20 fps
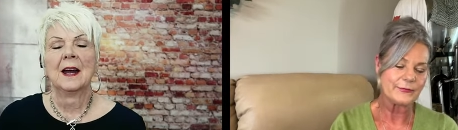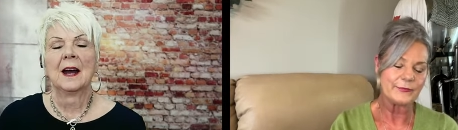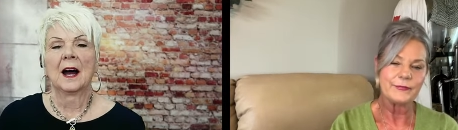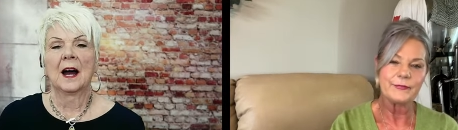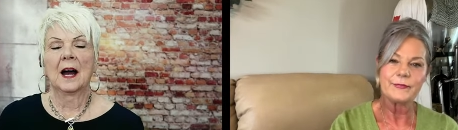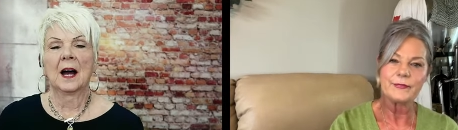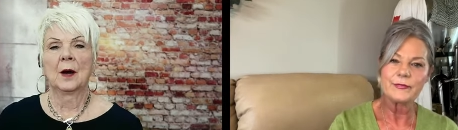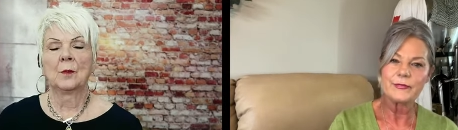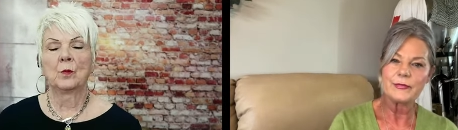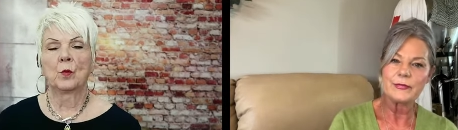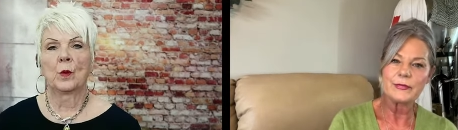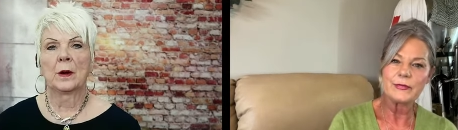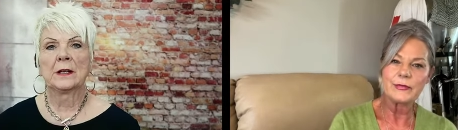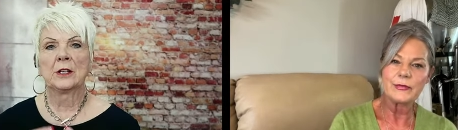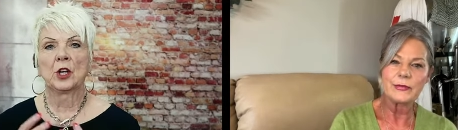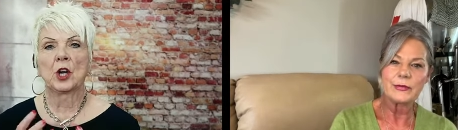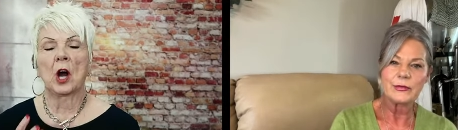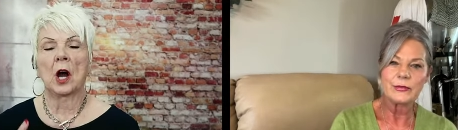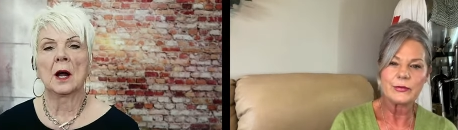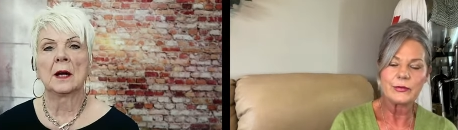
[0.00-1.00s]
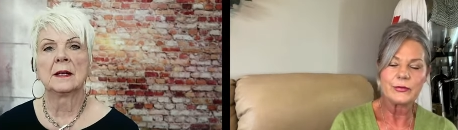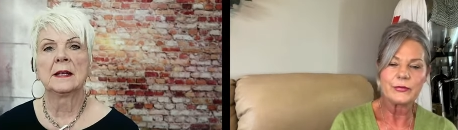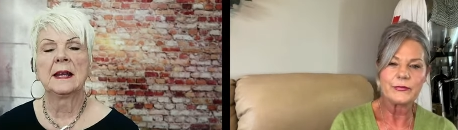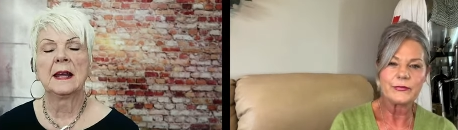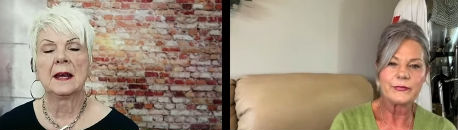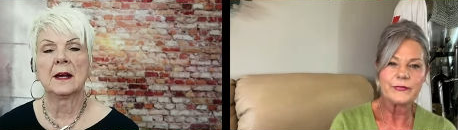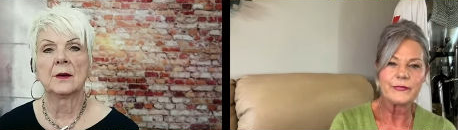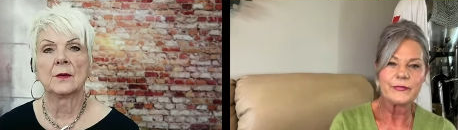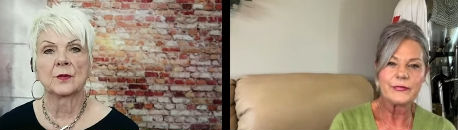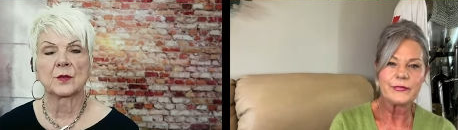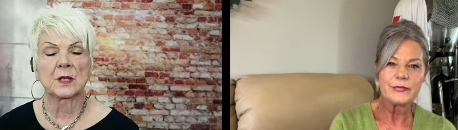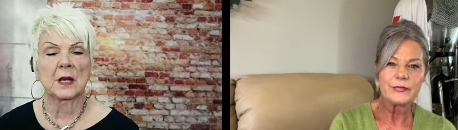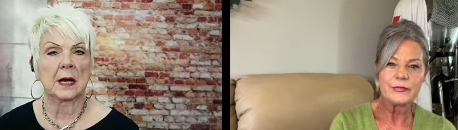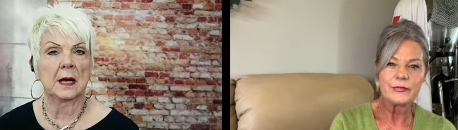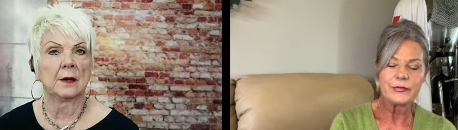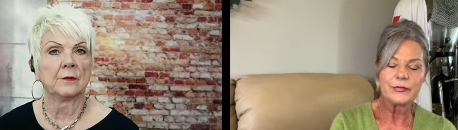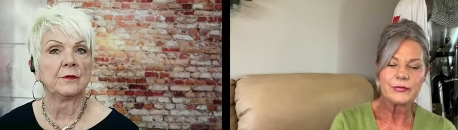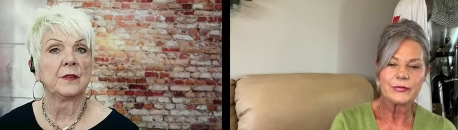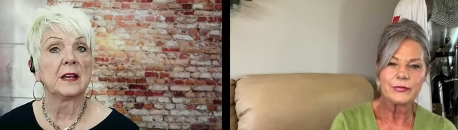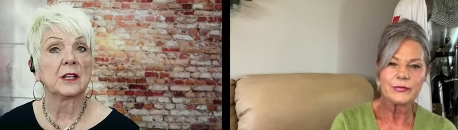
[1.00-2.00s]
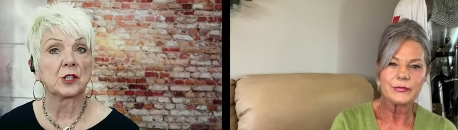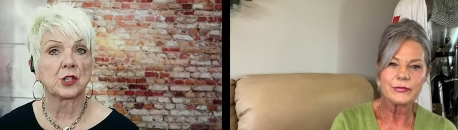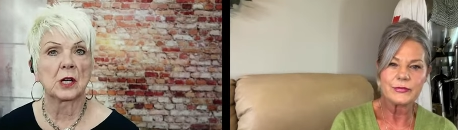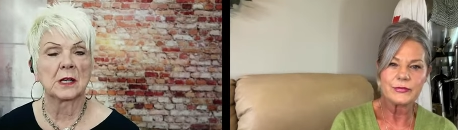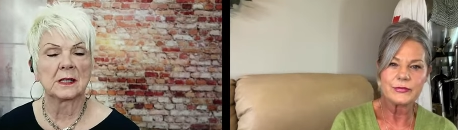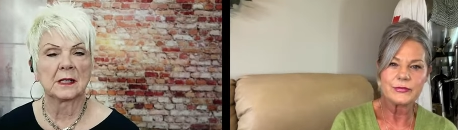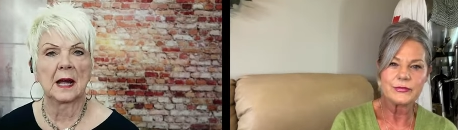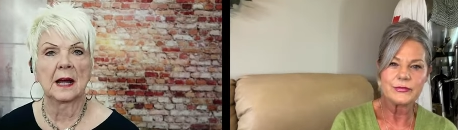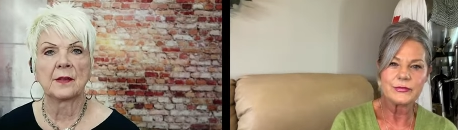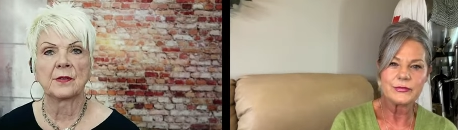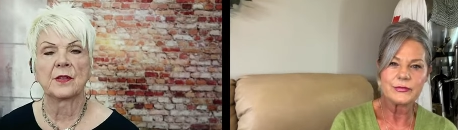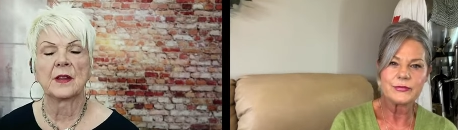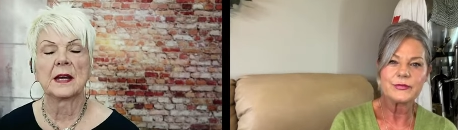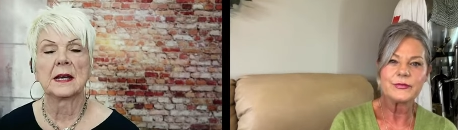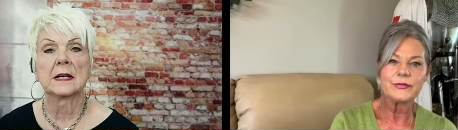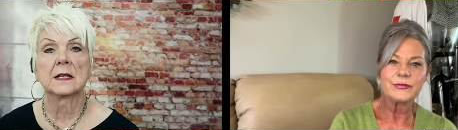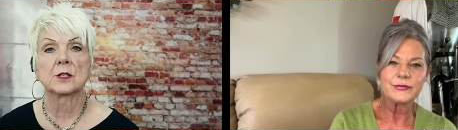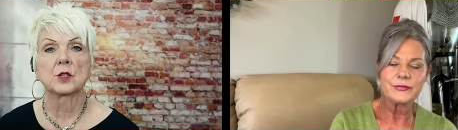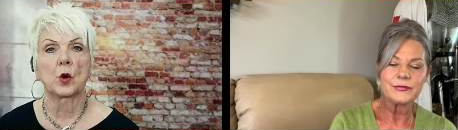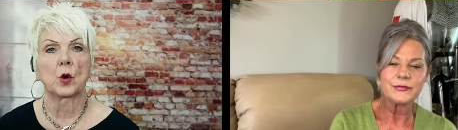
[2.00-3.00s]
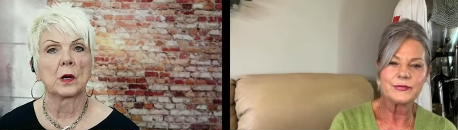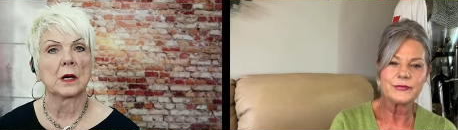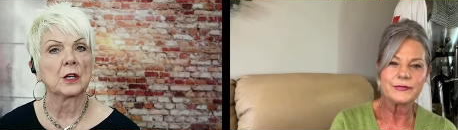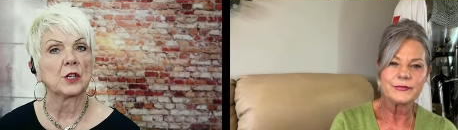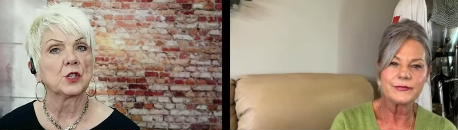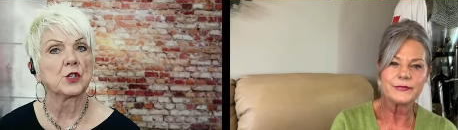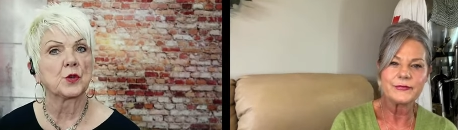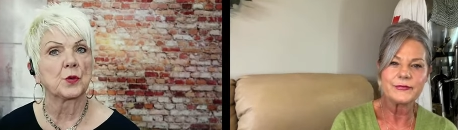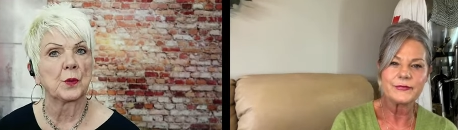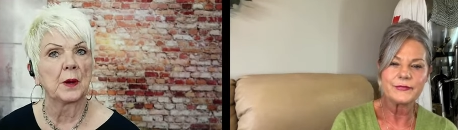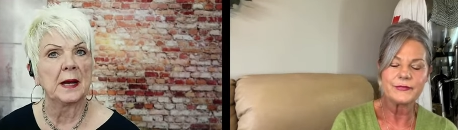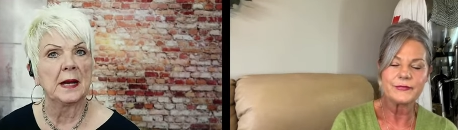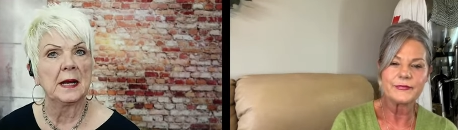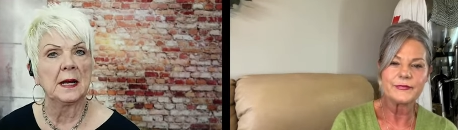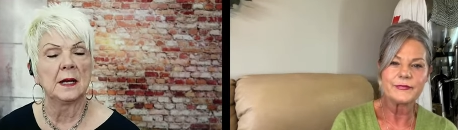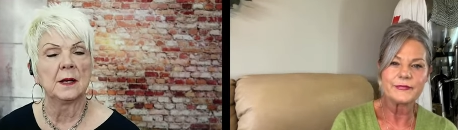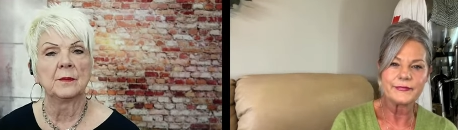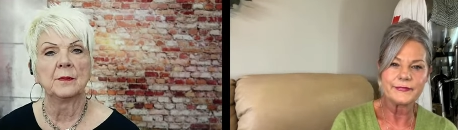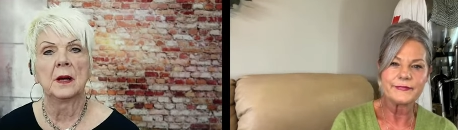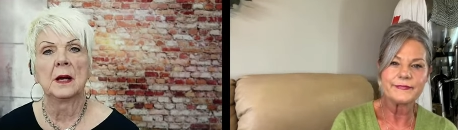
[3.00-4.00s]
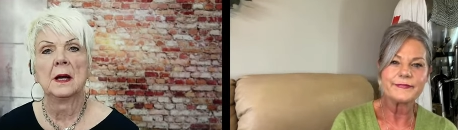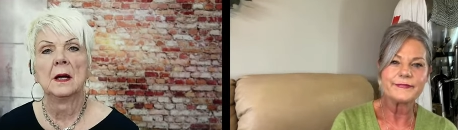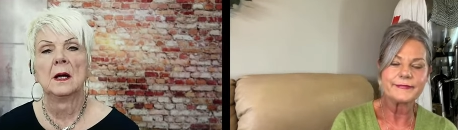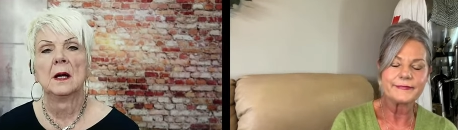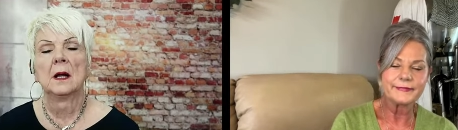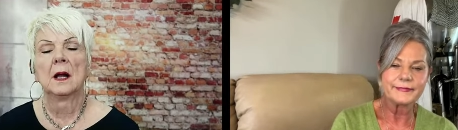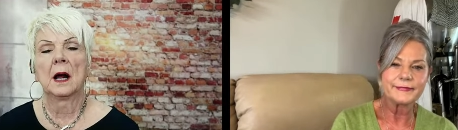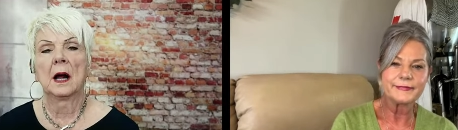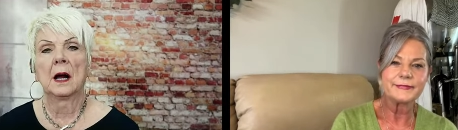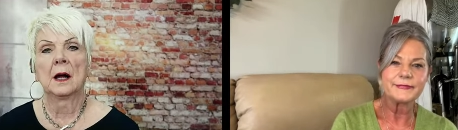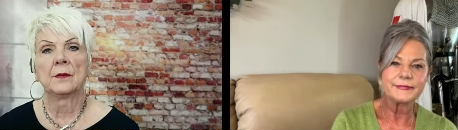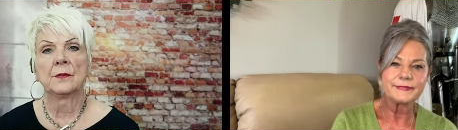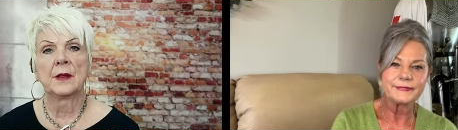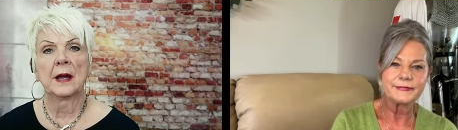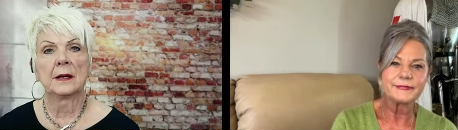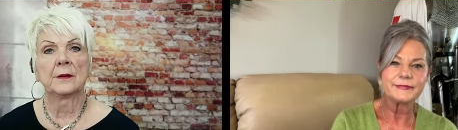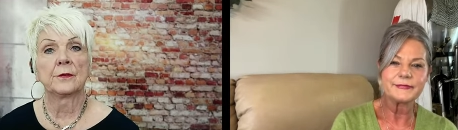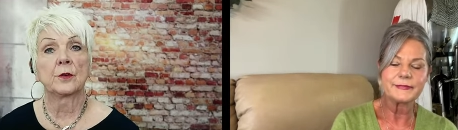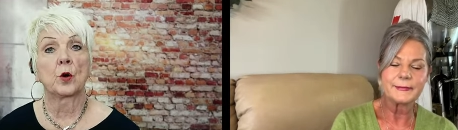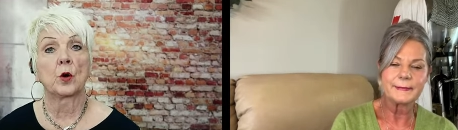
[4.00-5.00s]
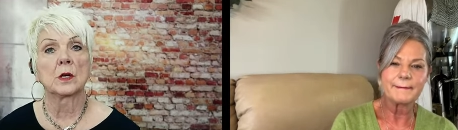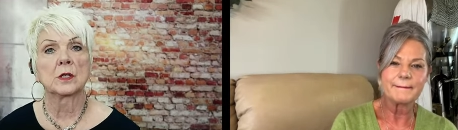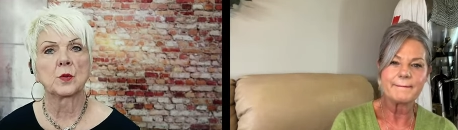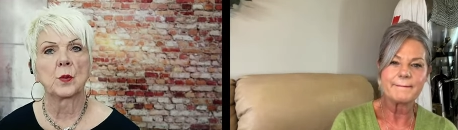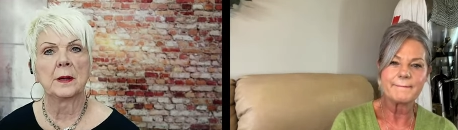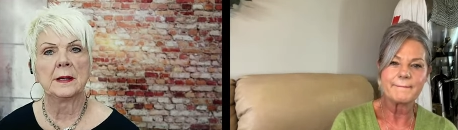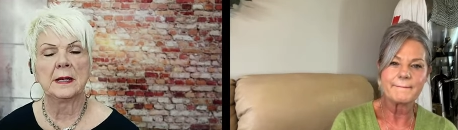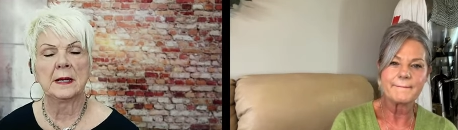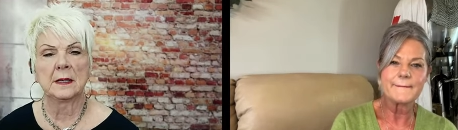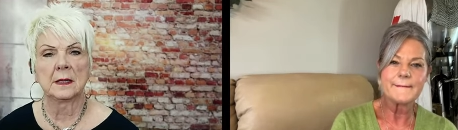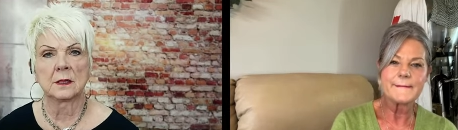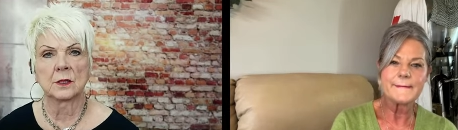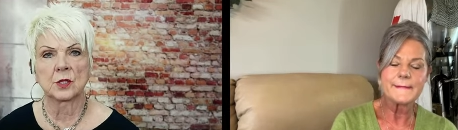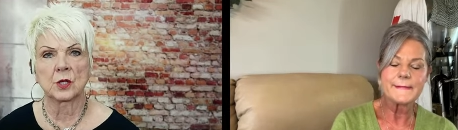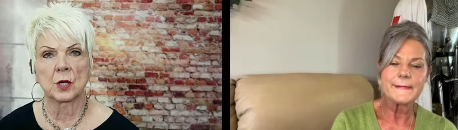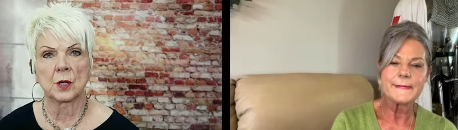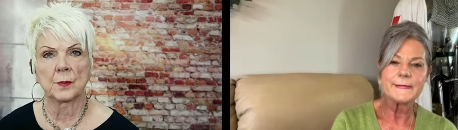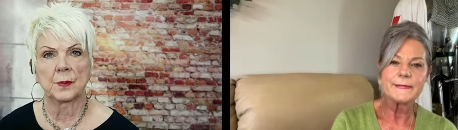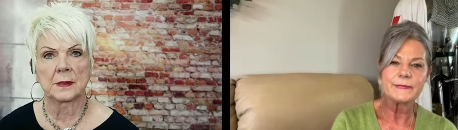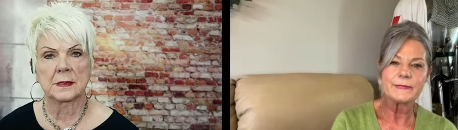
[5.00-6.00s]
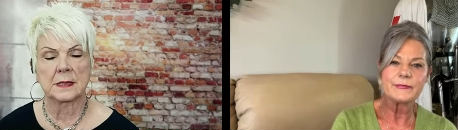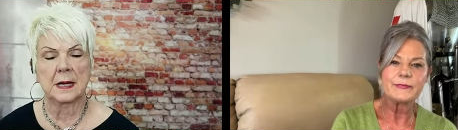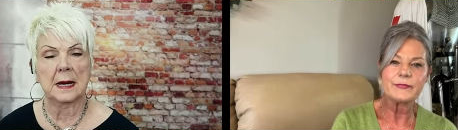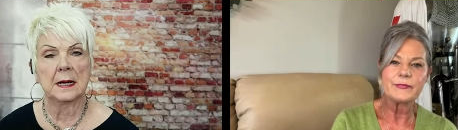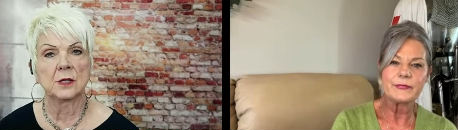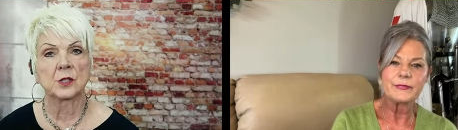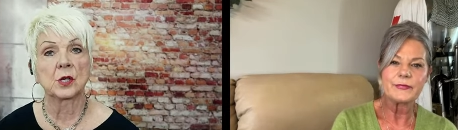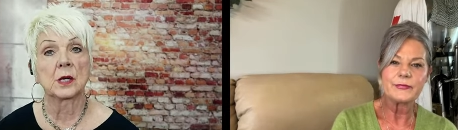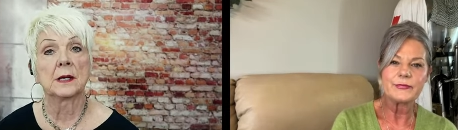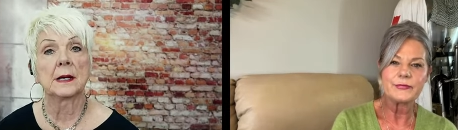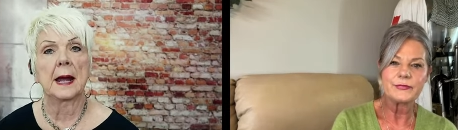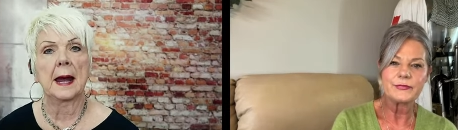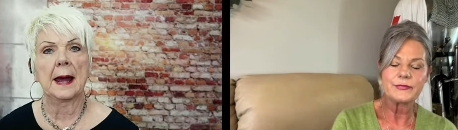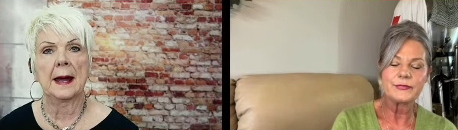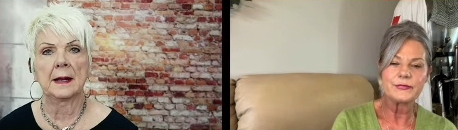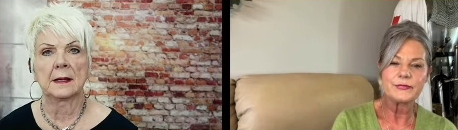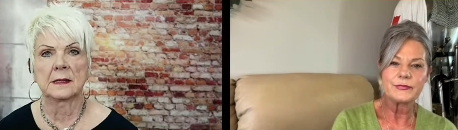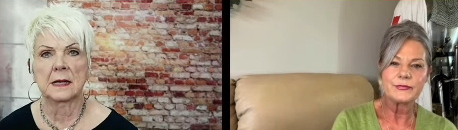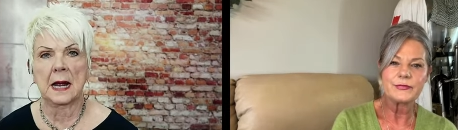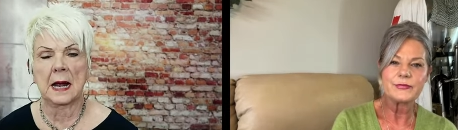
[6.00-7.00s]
Speaker 1: um, when God gives a vision like this or a dream, uh, then of course we need interpretation and